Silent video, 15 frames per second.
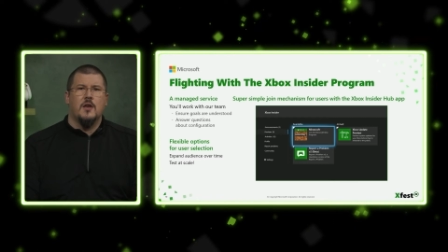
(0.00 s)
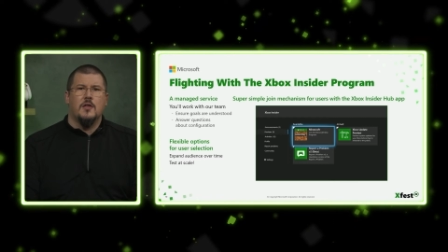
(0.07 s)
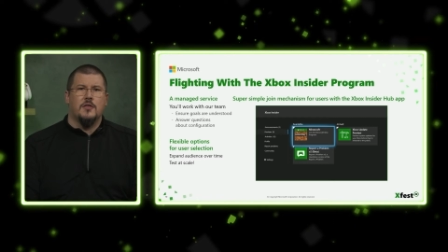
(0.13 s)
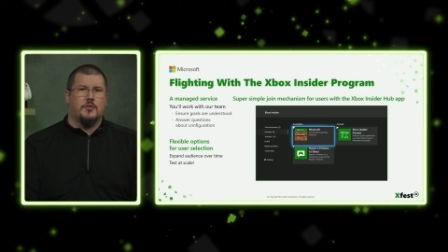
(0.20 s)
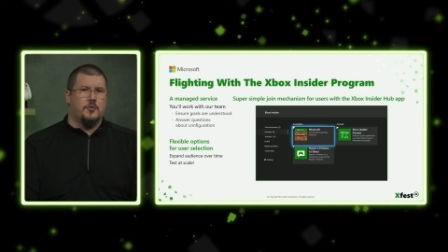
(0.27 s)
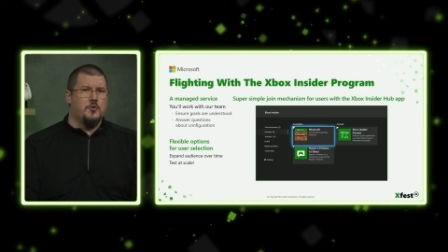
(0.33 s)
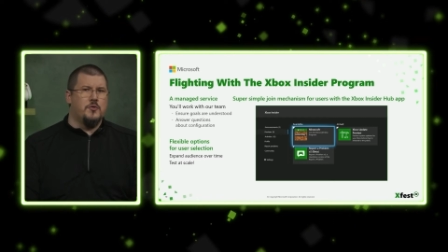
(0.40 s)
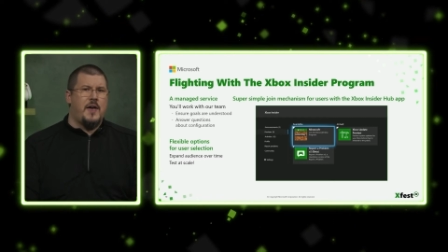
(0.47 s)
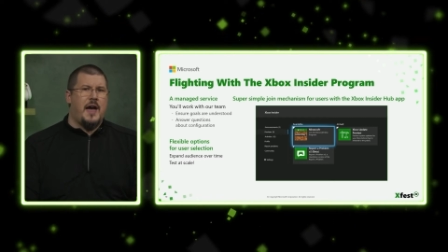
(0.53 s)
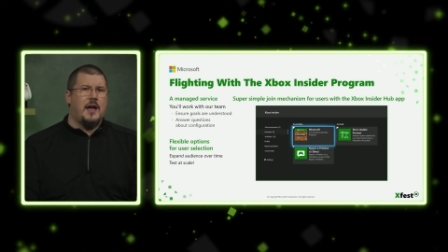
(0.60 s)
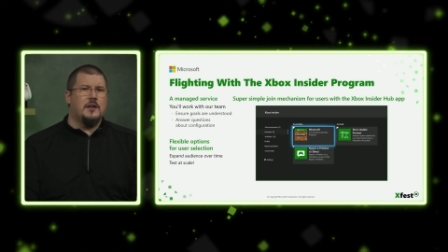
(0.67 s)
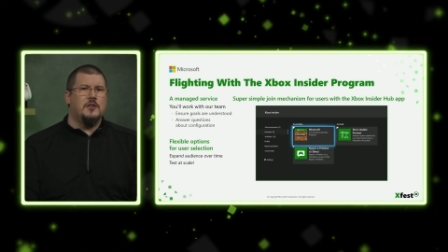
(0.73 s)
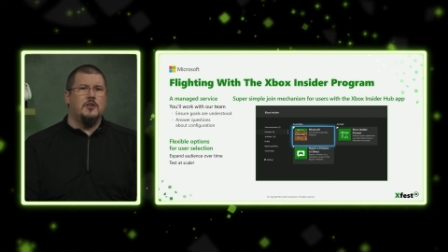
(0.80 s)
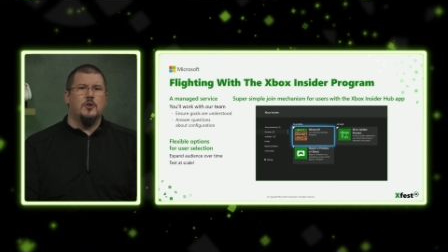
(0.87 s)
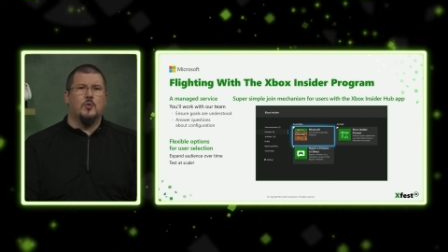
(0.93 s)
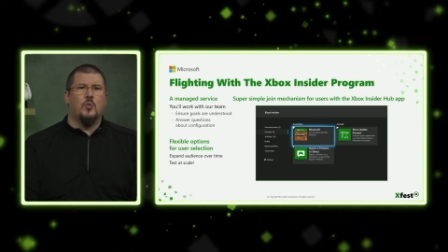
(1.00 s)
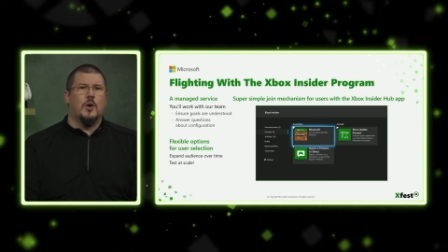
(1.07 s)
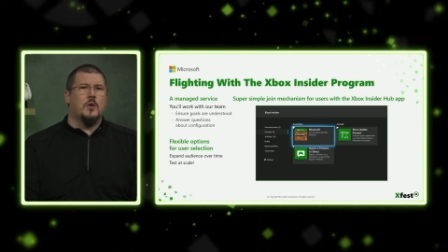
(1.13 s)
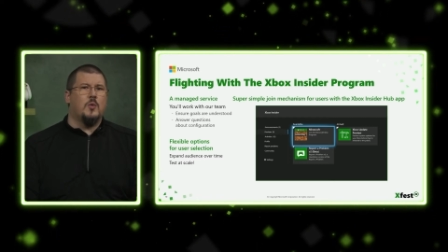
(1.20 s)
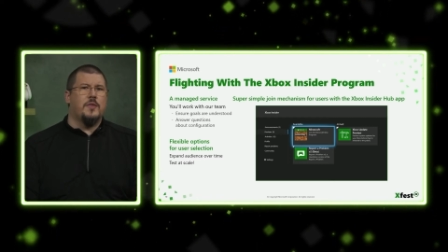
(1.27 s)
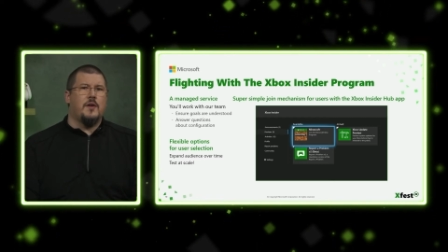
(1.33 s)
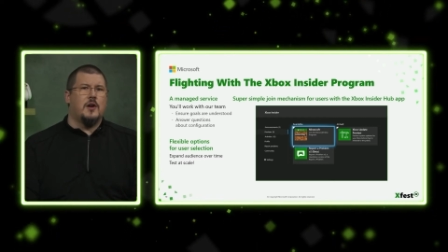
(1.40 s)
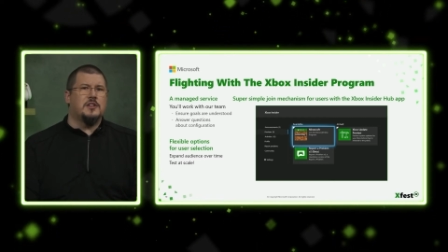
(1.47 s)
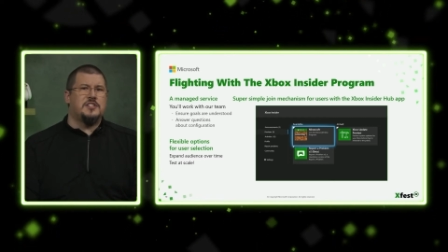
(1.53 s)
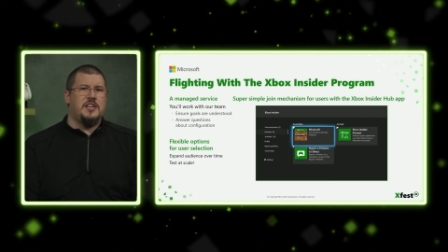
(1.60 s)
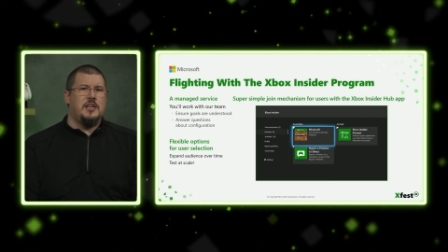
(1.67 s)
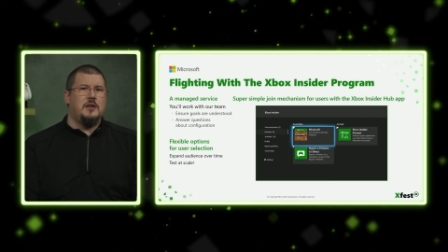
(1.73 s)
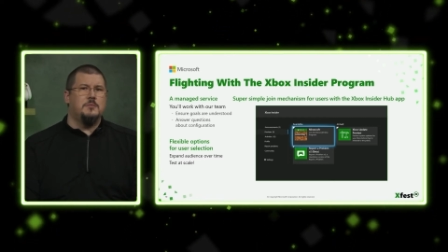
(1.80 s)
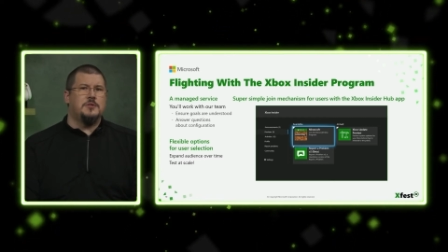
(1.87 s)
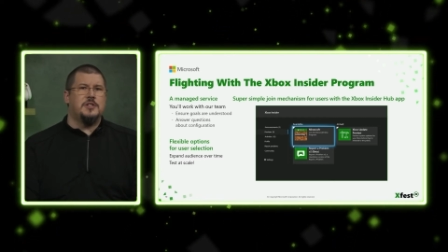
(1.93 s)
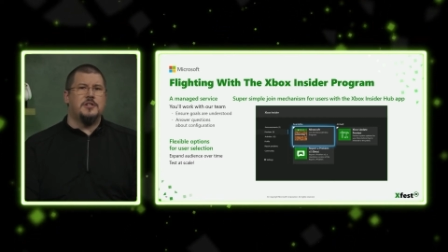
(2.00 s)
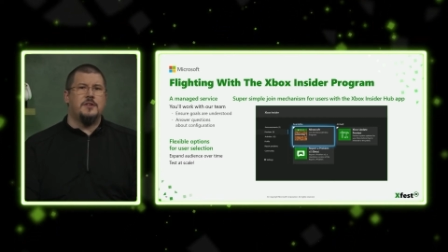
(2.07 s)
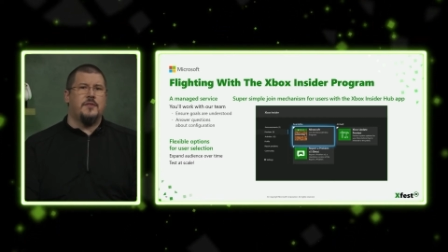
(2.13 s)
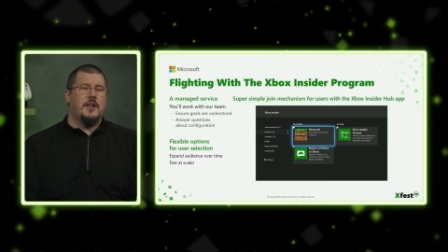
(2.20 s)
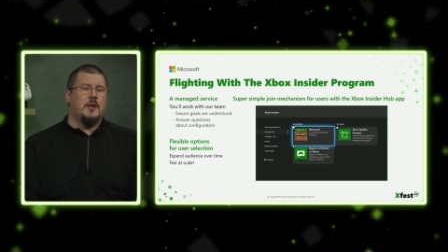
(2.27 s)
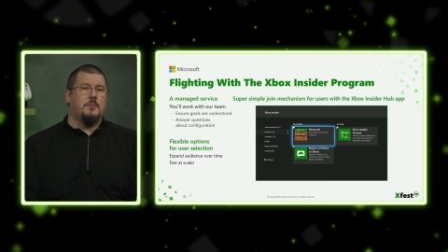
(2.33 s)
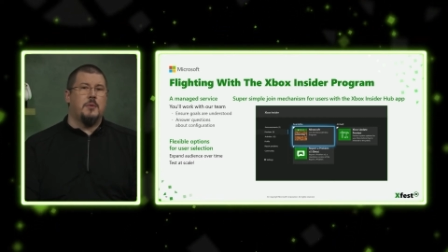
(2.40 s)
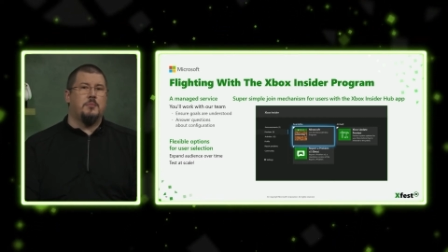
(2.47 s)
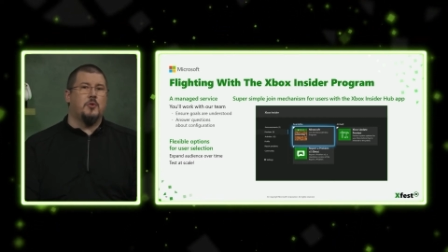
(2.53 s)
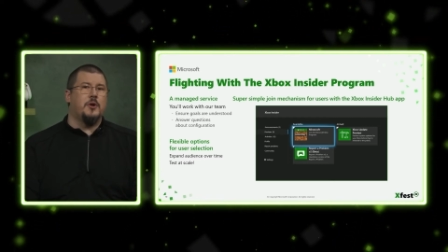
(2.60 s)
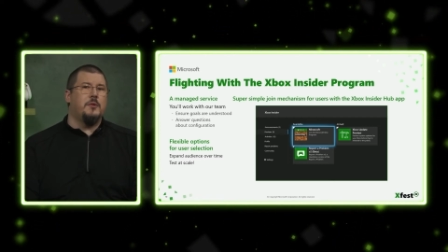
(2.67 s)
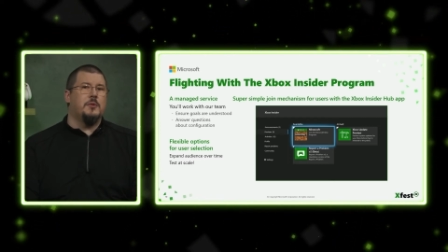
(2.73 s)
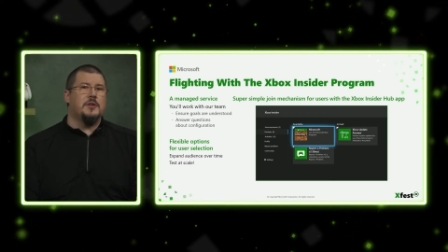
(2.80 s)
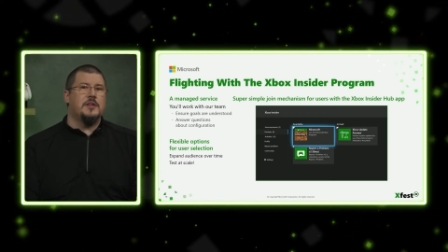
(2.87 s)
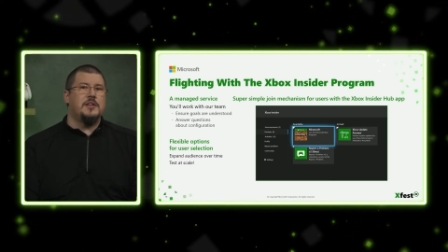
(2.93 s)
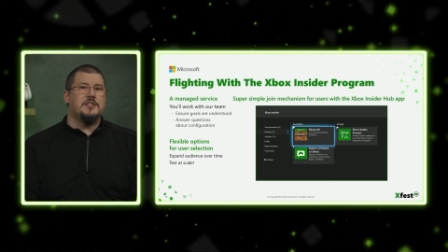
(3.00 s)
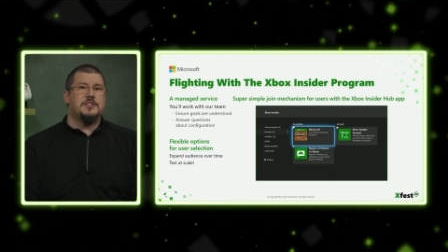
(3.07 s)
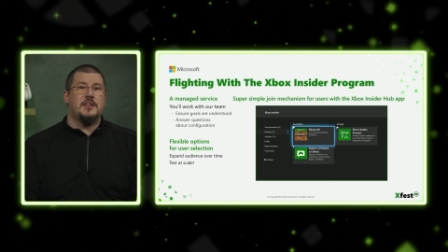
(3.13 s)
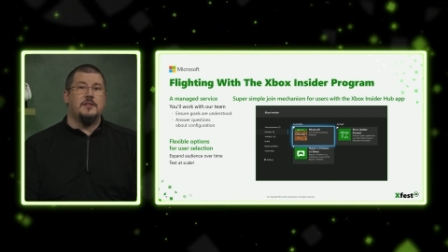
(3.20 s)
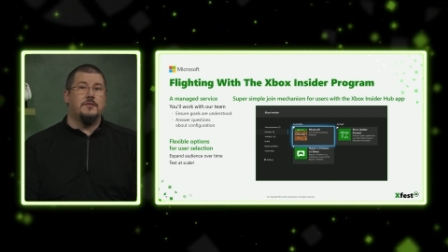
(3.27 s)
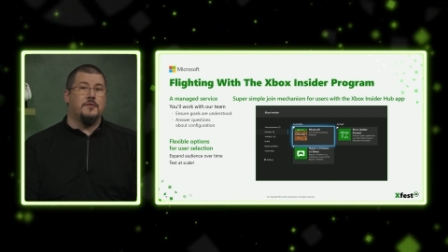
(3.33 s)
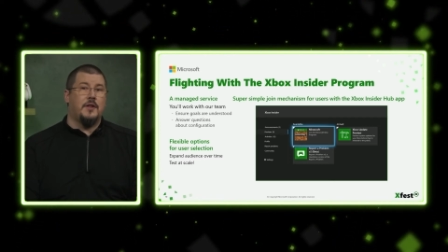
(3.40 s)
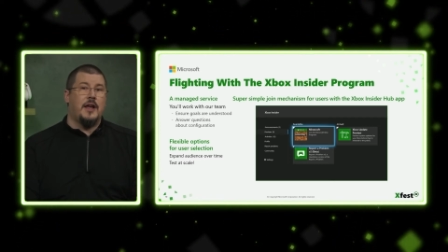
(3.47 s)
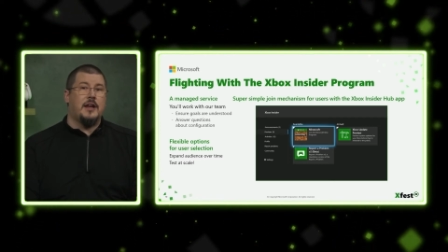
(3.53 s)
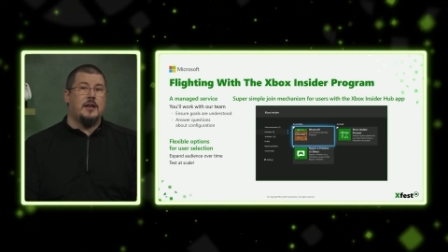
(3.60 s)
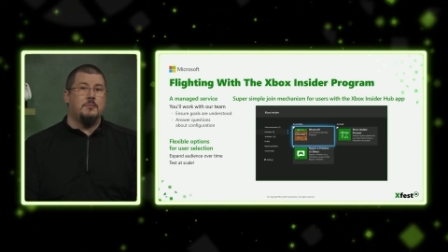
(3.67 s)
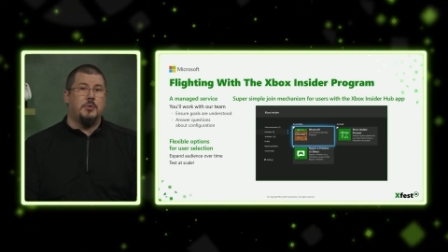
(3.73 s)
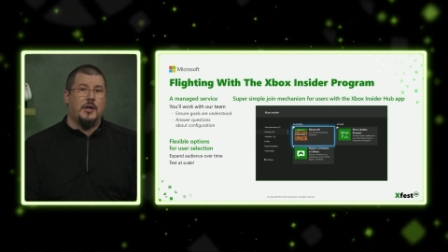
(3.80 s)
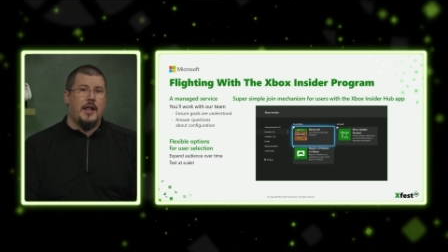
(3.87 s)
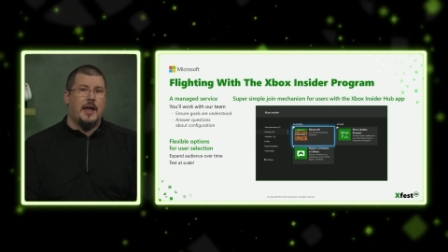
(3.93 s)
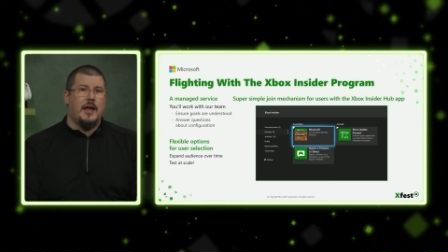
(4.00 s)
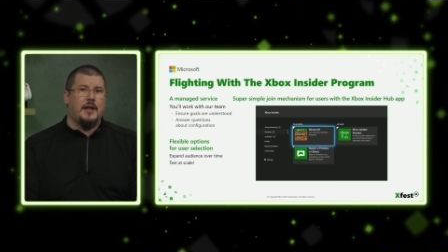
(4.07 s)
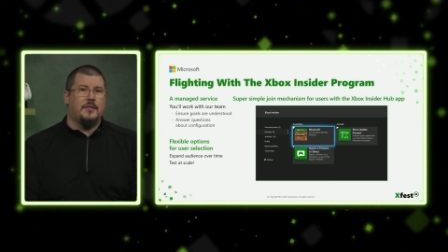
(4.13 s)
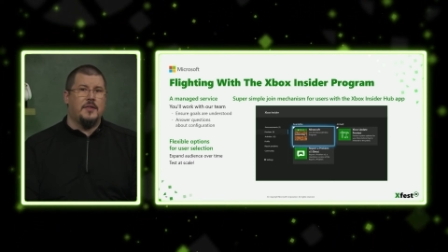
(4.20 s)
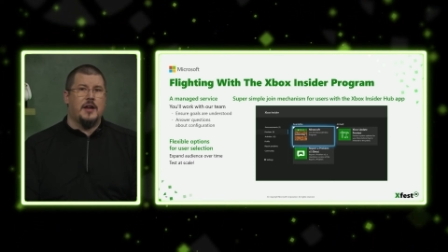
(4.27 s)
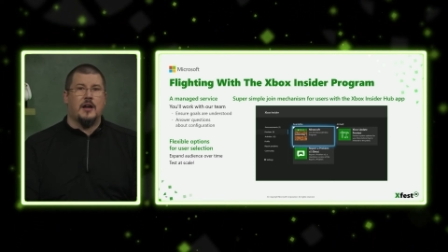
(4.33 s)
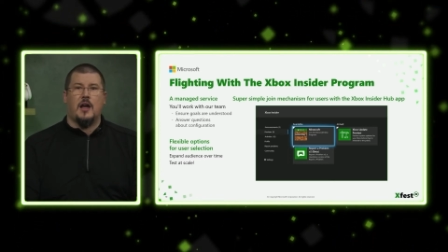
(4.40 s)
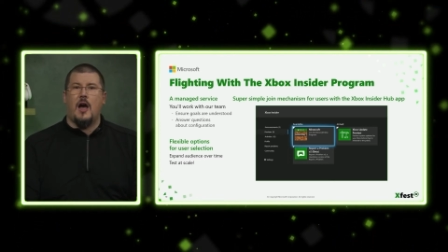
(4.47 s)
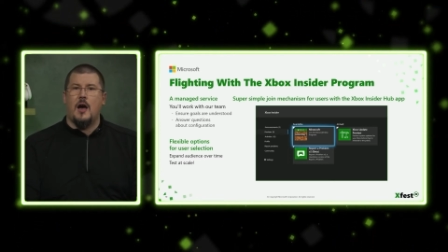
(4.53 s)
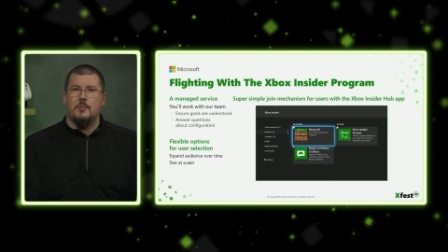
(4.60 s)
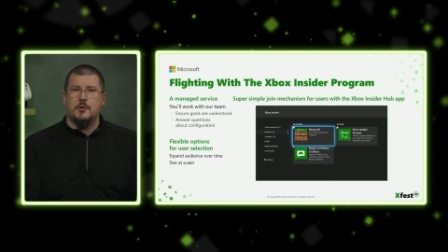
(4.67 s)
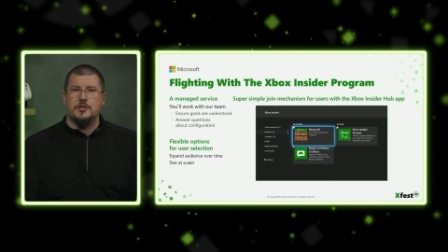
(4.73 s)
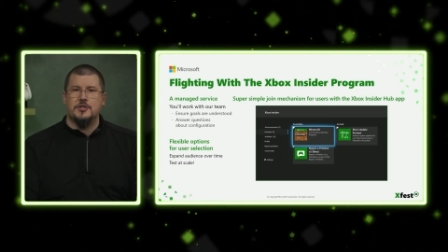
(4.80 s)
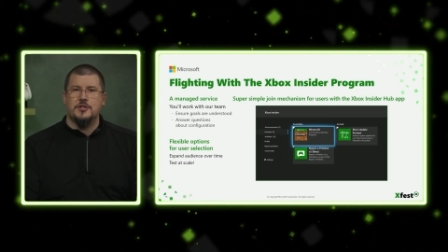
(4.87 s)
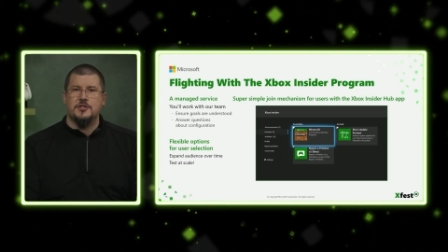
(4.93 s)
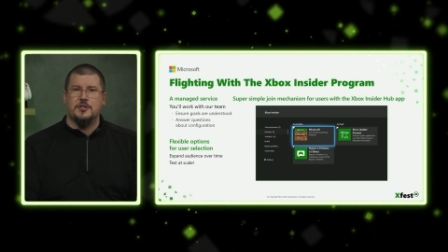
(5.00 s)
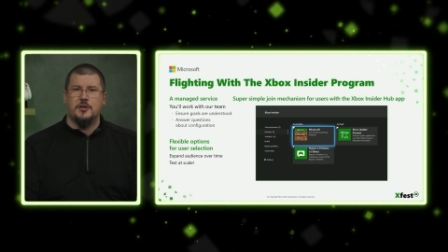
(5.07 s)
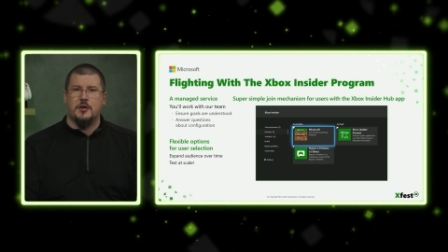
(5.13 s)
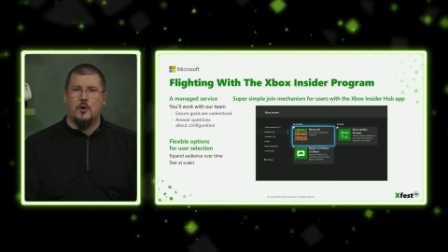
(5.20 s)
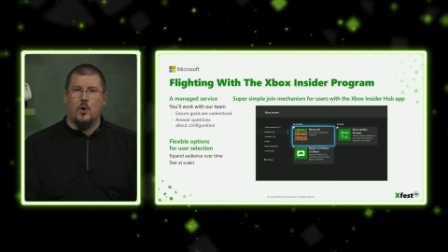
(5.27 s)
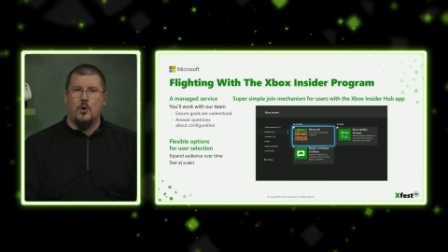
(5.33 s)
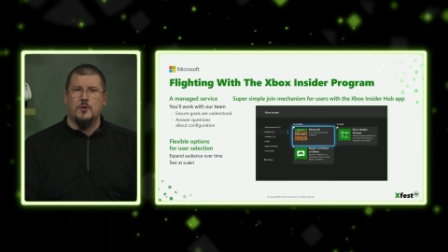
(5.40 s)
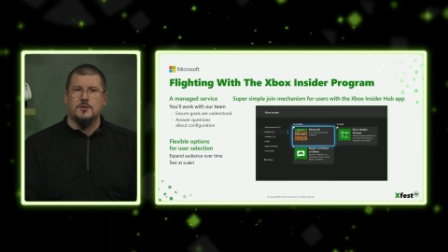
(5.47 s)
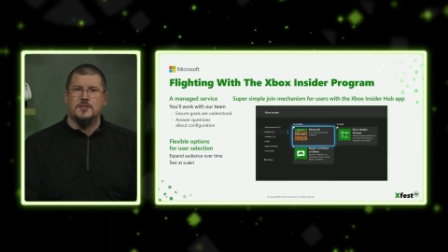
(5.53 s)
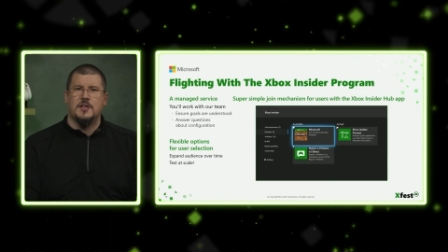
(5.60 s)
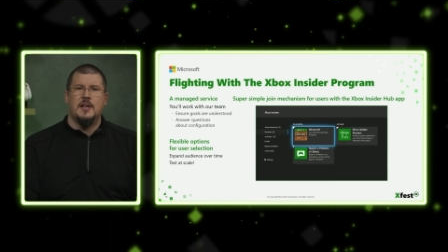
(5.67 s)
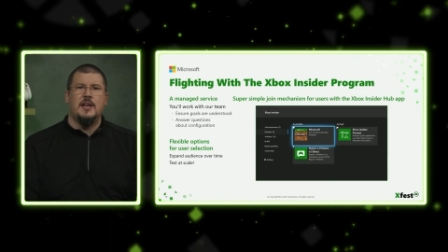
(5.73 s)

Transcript: Through that, you'll work with our team to develop a pre release and flighting plan that accomplishes your goals